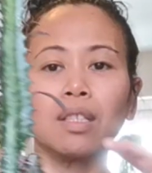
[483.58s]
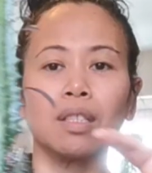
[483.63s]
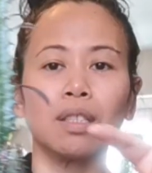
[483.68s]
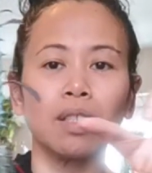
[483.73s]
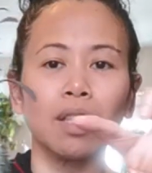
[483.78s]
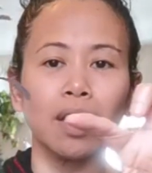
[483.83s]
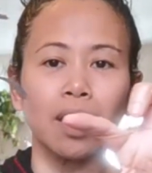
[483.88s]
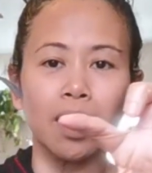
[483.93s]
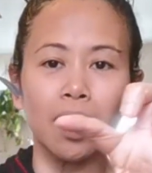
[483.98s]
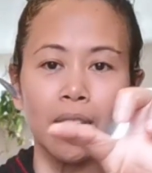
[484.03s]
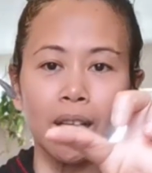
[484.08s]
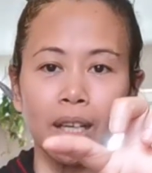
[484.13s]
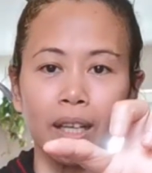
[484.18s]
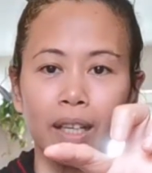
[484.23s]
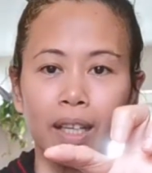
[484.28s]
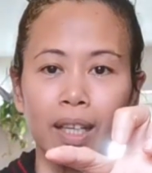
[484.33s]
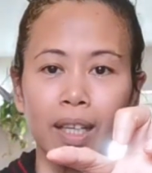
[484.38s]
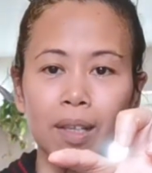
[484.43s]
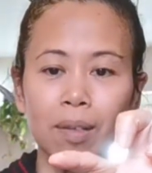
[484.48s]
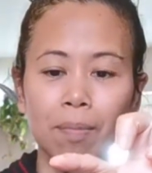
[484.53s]
tiny
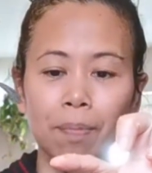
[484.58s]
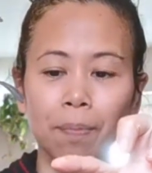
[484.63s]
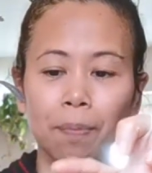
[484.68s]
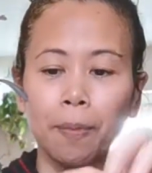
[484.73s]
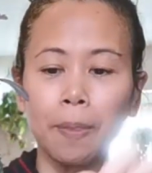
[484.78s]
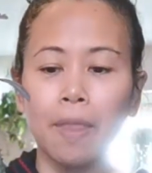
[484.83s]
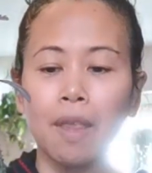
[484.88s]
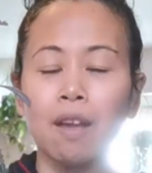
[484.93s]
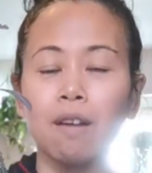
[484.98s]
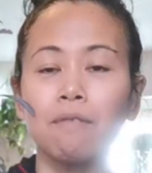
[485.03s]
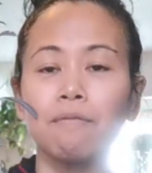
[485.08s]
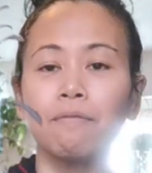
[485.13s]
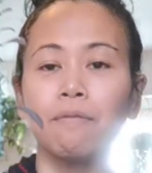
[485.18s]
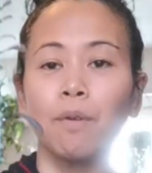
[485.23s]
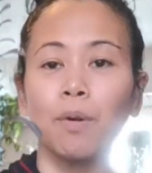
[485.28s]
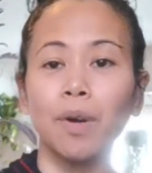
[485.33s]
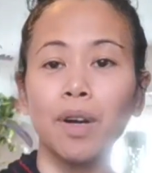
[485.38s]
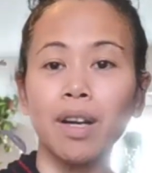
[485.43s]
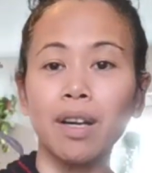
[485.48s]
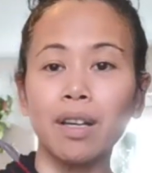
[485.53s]
cutting
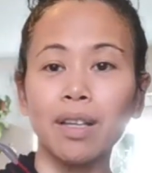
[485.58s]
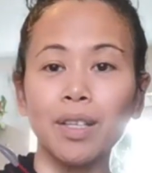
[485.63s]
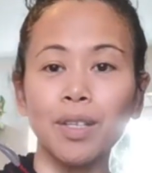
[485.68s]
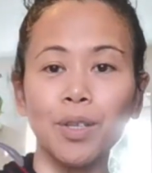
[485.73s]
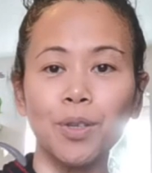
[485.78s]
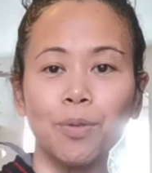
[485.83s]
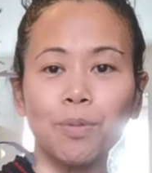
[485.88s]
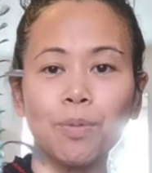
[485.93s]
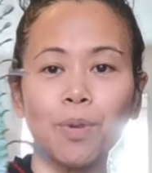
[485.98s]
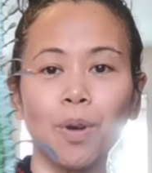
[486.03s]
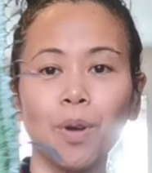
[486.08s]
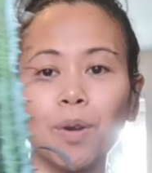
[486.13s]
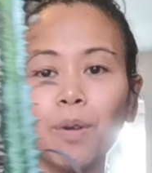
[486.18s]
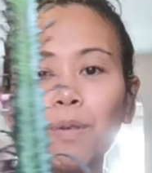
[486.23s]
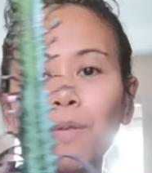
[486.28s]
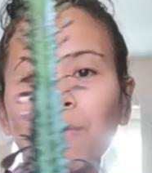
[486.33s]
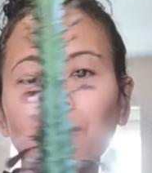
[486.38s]
for €1,